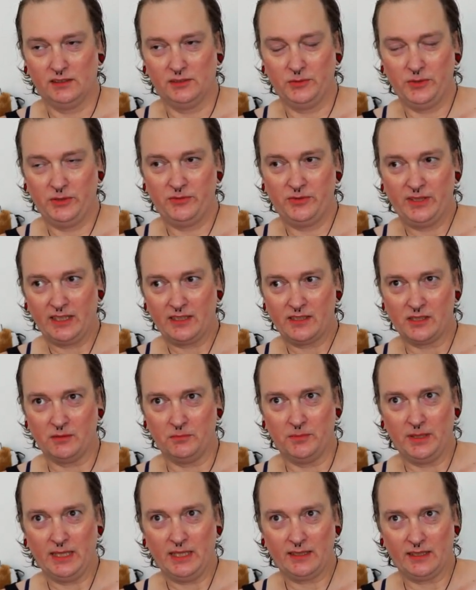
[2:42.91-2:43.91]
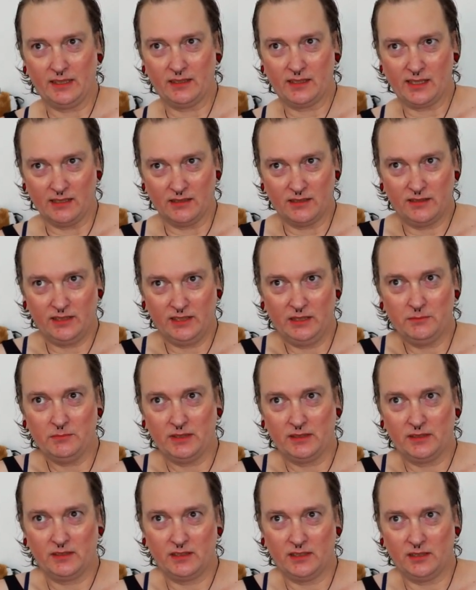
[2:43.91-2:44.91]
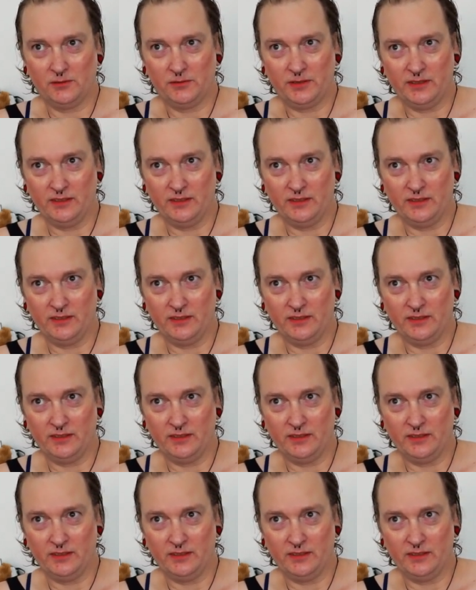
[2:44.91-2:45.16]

reflection back, I can see myself